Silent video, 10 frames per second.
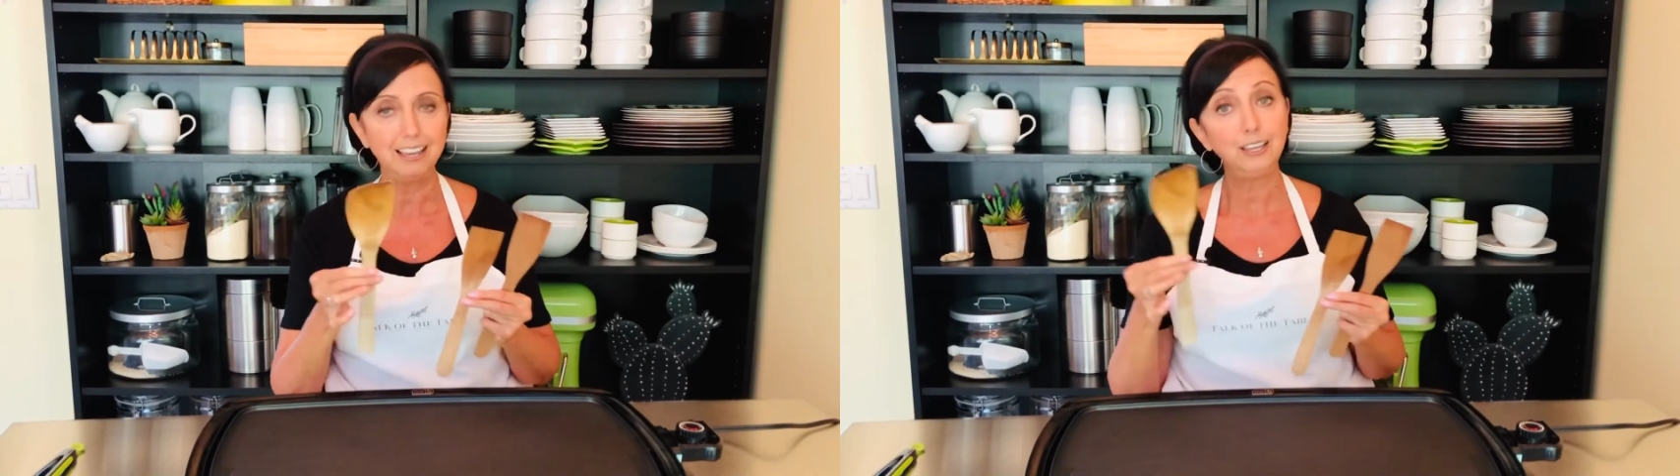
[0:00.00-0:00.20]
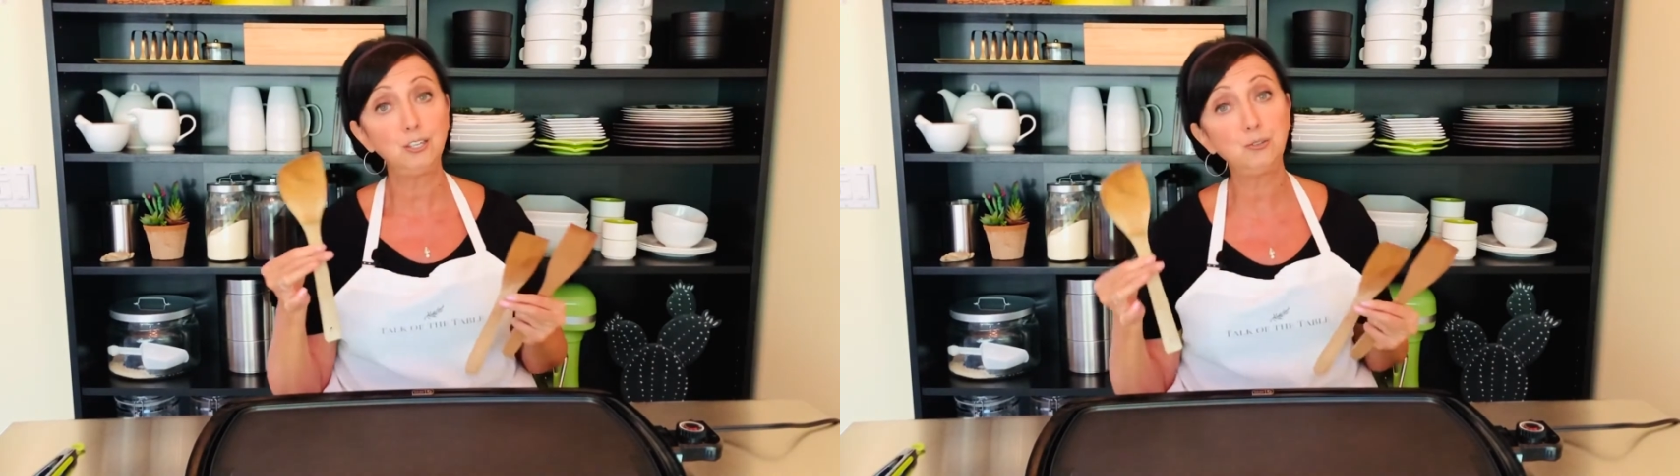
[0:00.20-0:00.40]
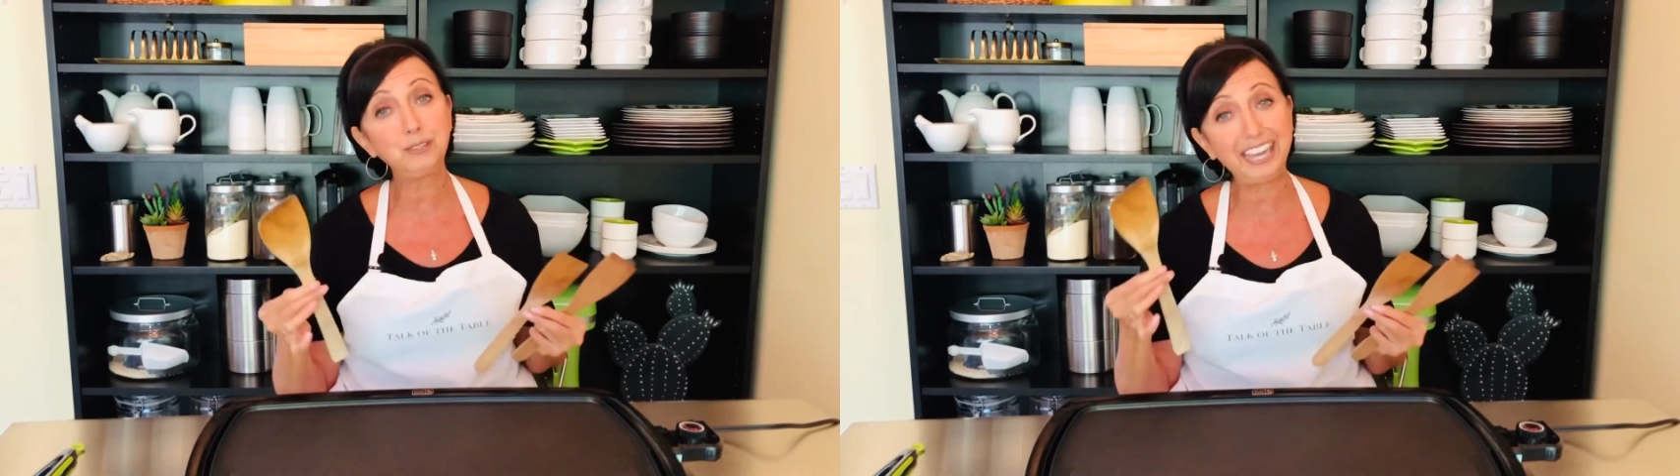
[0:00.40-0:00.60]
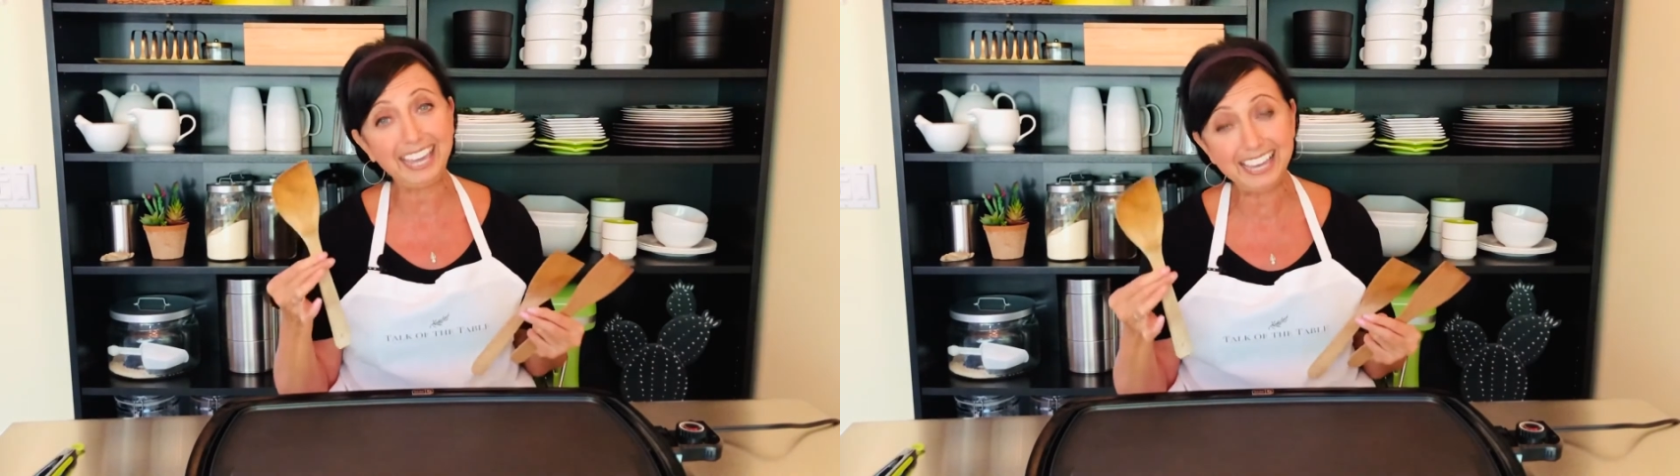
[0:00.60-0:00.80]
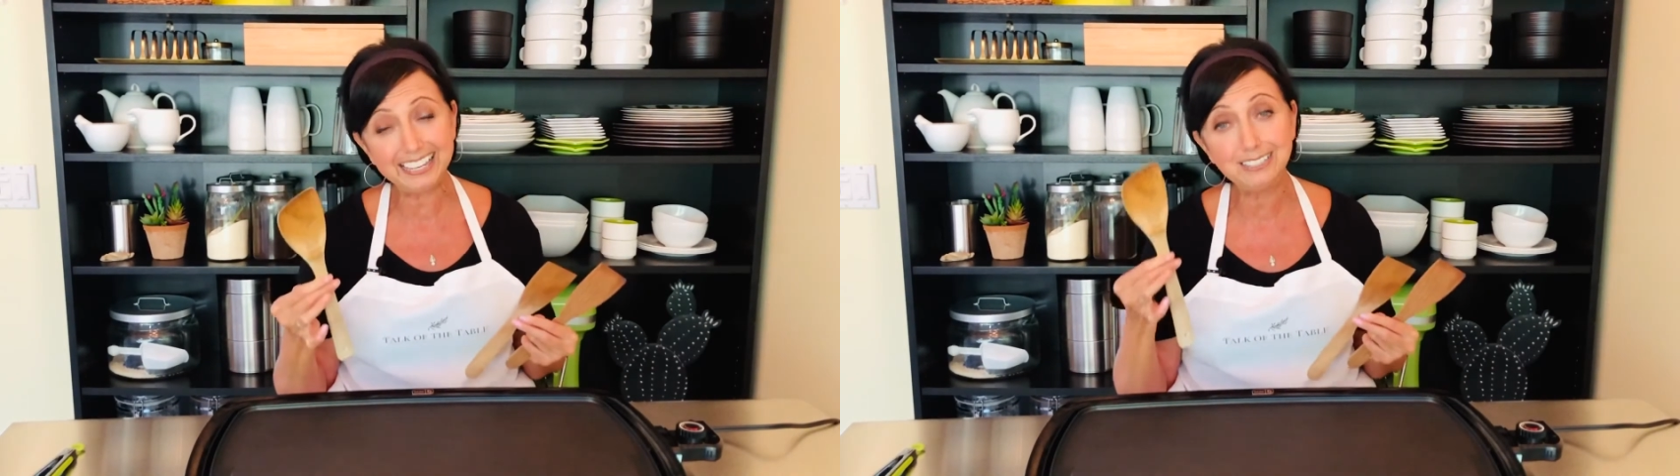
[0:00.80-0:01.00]
You
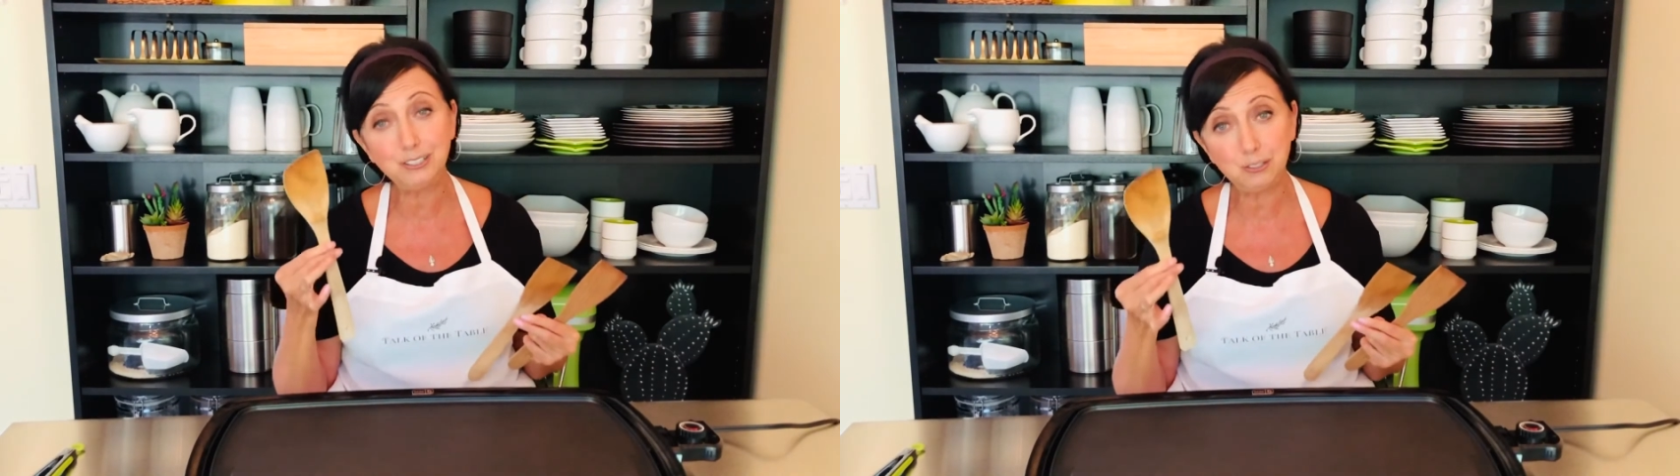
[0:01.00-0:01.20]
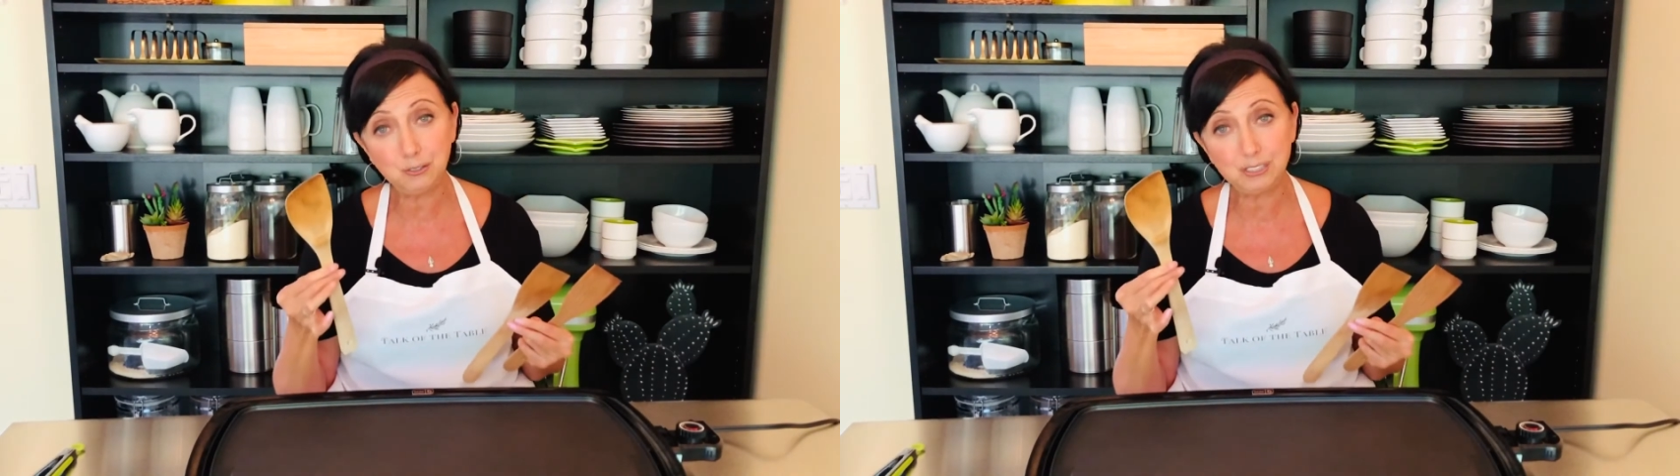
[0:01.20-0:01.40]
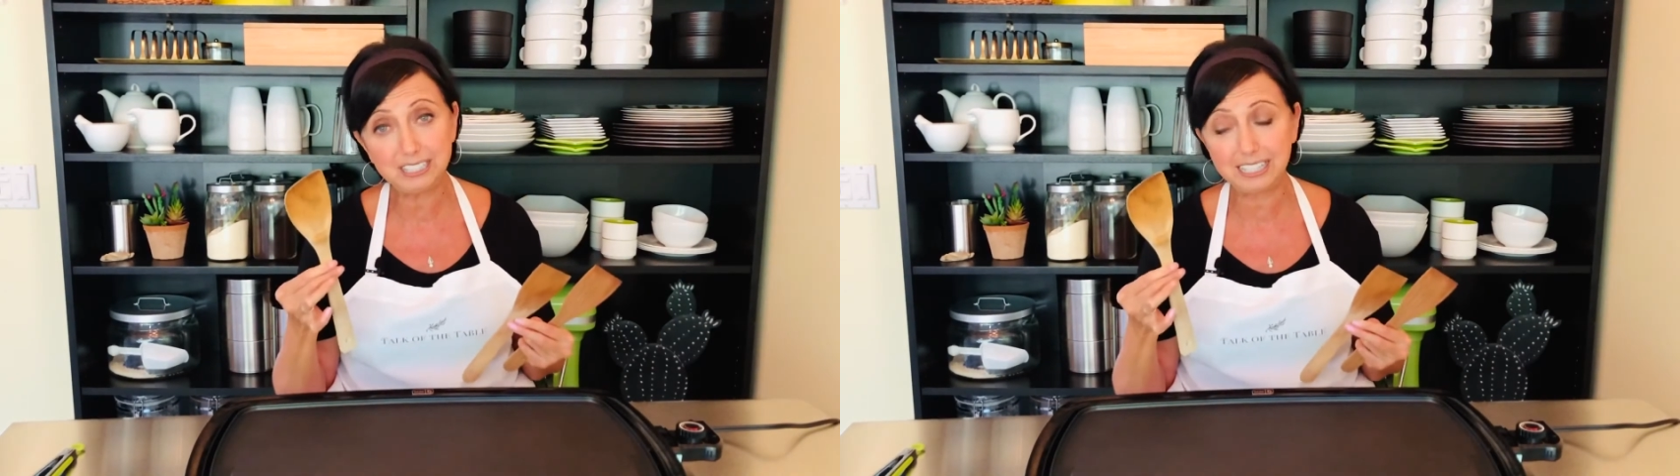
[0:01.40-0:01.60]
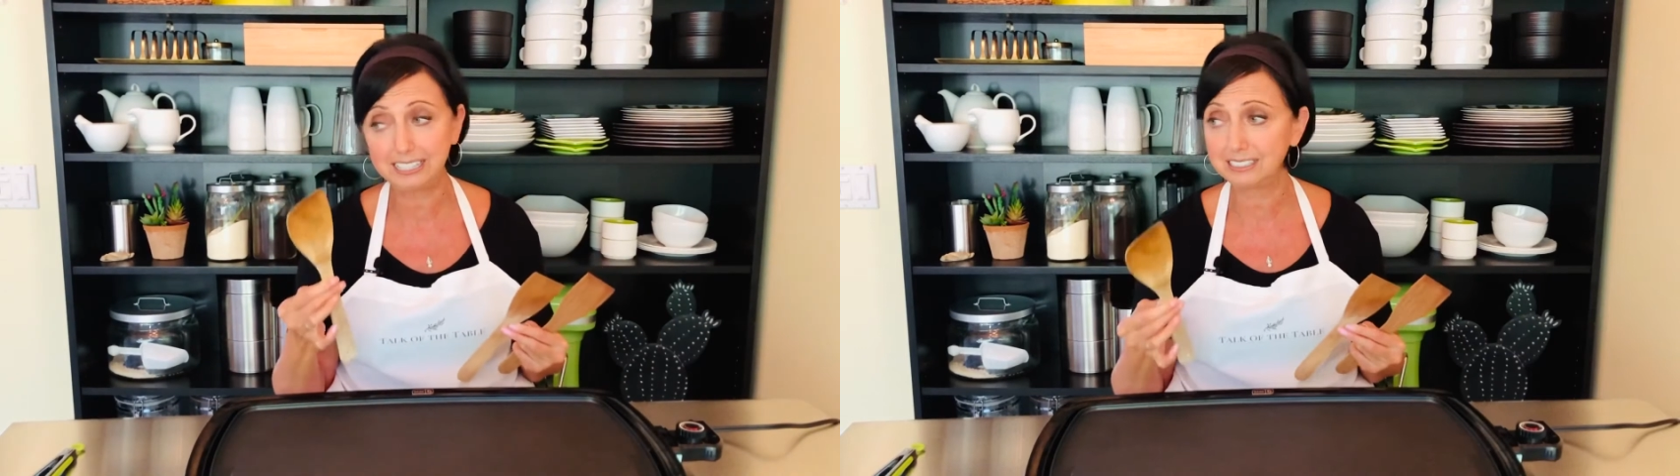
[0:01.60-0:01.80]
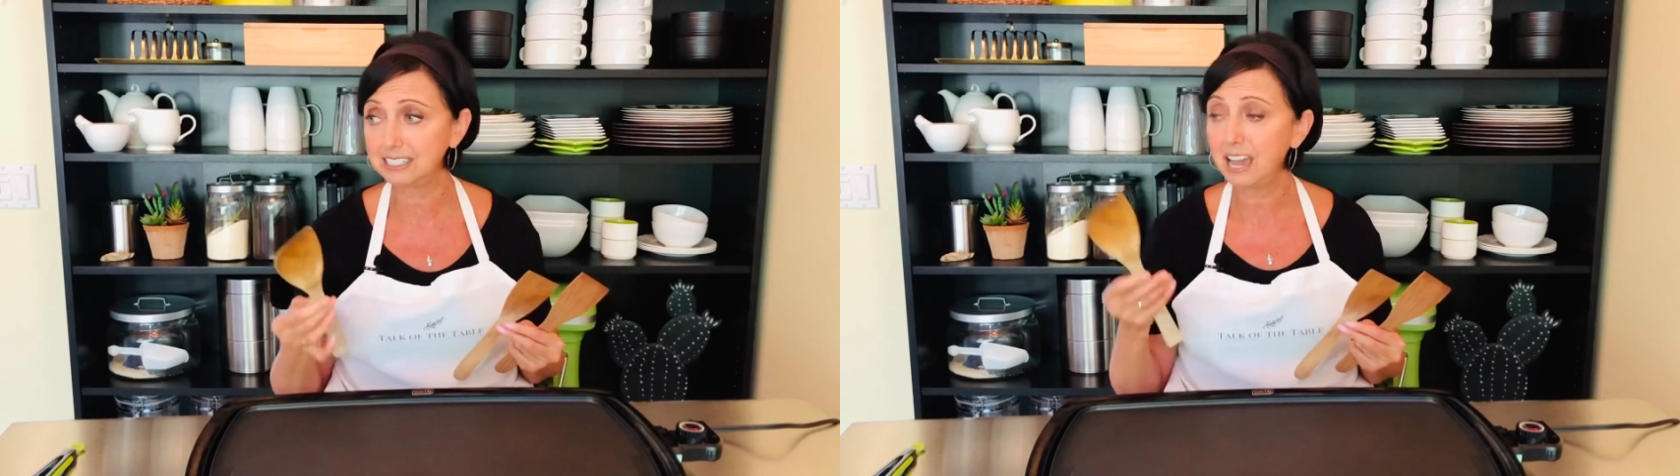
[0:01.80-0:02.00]
can use
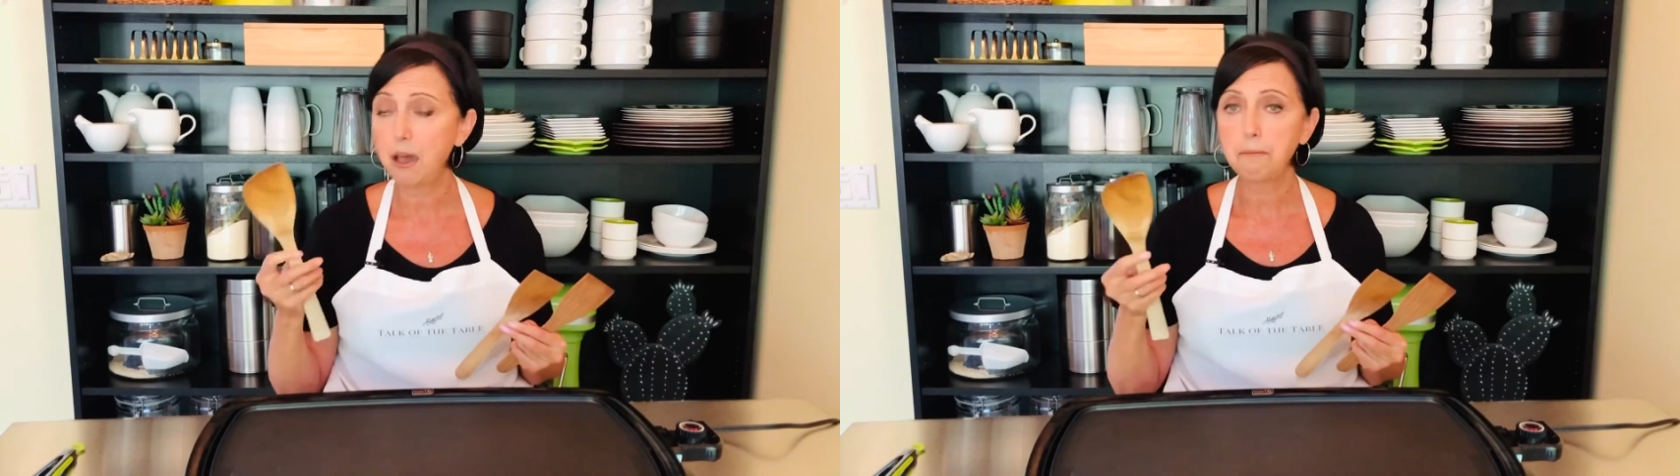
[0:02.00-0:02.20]
these.